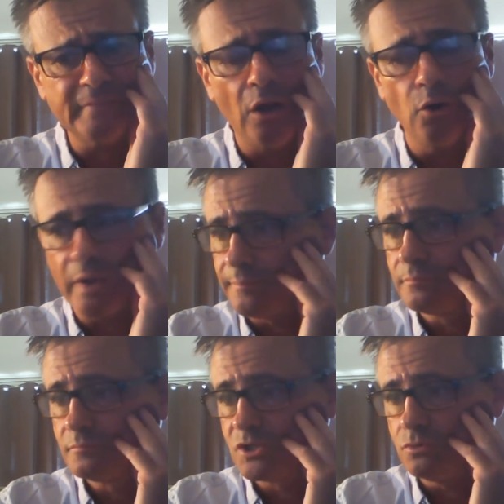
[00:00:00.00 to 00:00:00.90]
Okay,
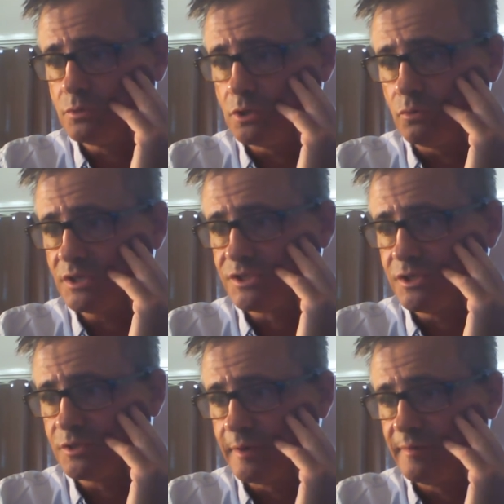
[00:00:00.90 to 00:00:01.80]
so you watch the
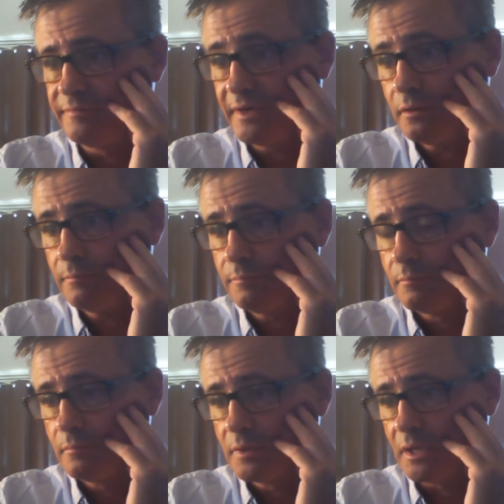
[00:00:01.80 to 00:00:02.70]
experiment video
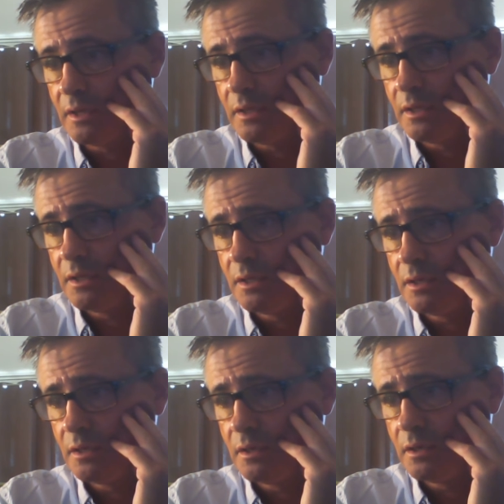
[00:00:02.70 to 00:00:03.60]
and
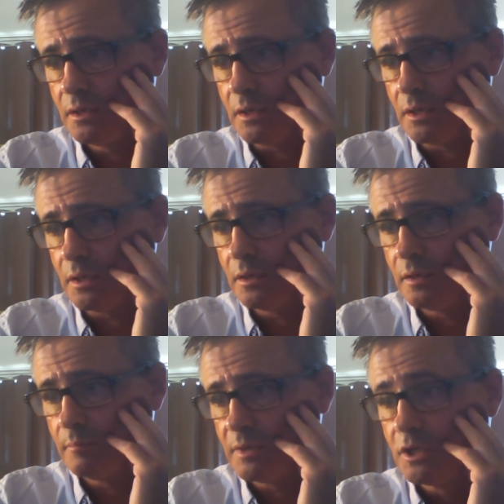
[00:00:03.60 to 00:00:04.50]
then
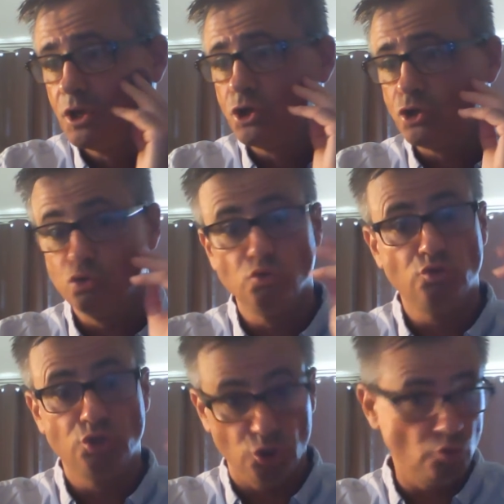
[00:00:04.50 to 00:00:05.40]
you
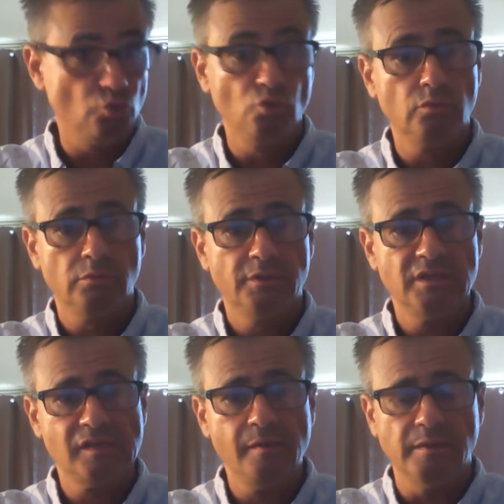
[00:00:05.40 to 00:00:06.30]
do the
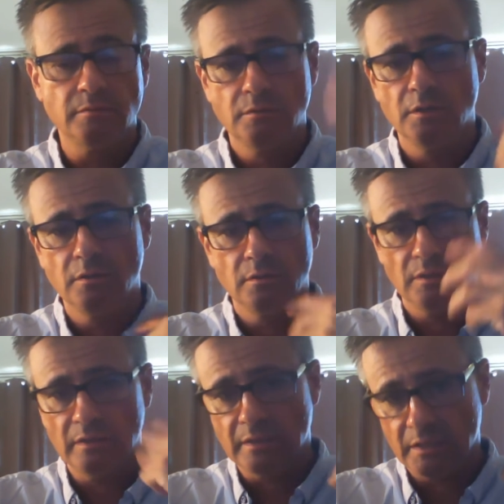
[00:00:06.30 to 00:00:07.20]
assignment.
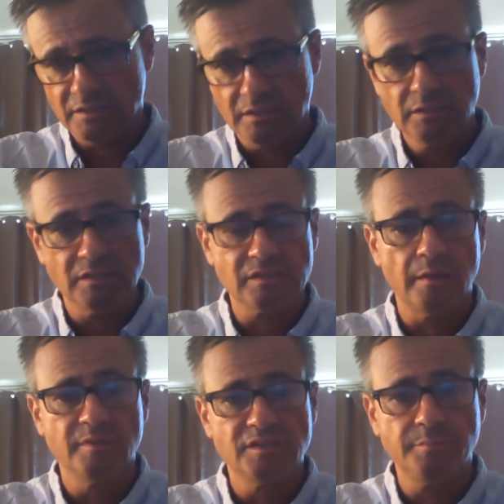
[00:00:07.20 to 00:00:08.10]
Like I said, the
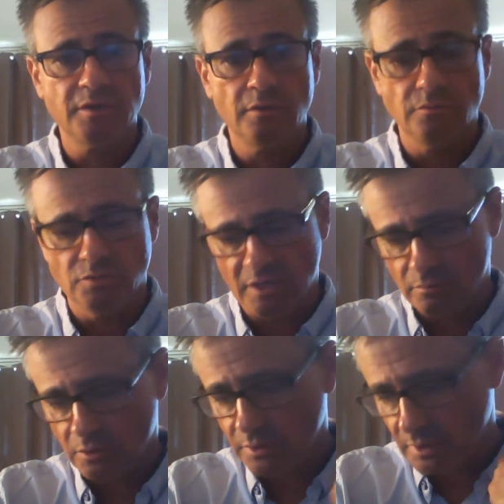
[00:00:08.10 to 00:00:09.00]
assignment's up there, you
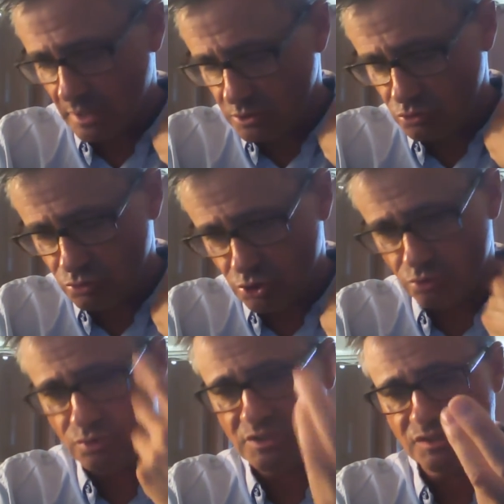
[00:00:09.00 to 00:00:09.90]
download it and you
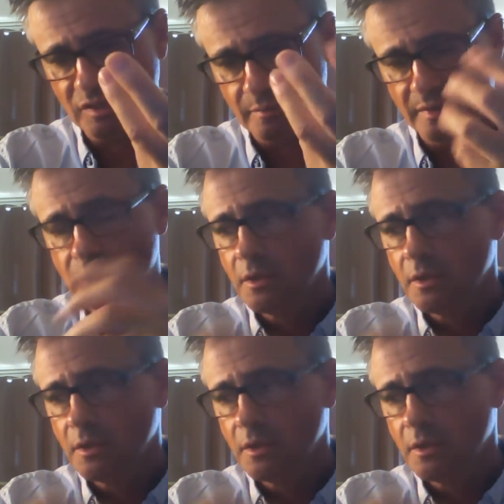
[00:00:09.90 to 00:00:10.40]
do the assignment.